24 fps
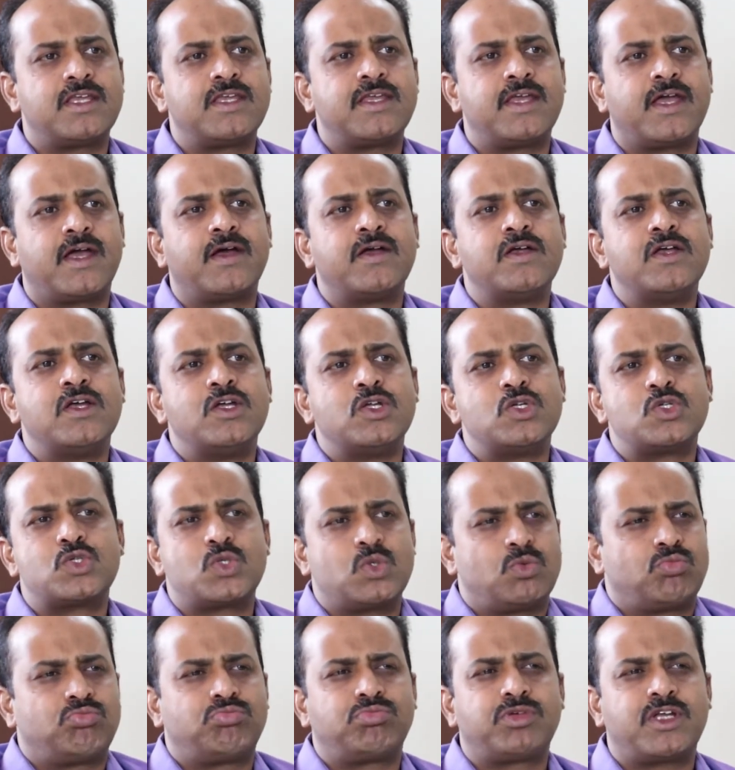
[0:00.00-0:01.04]
Yeah.
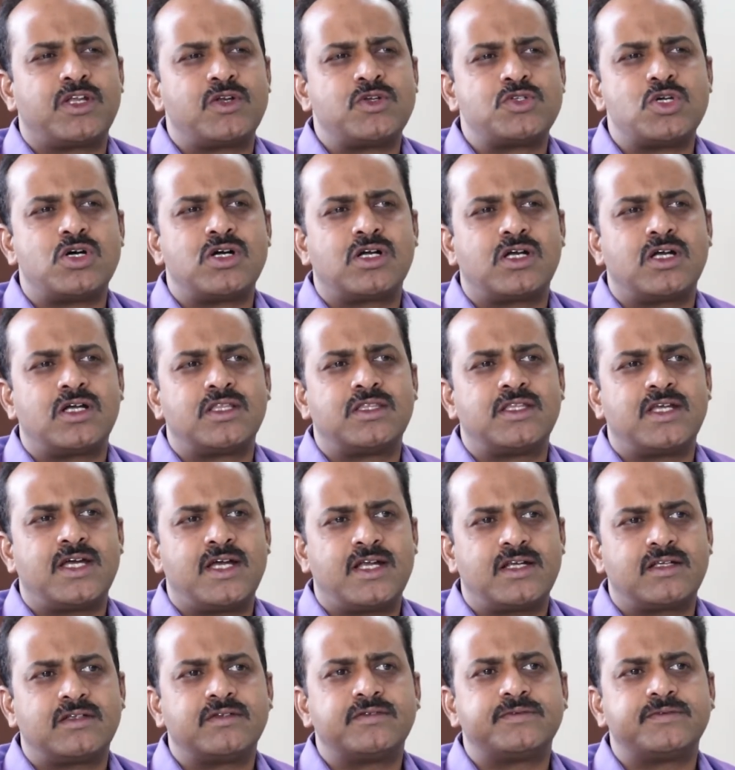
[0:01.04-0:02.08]
So can you talk on that?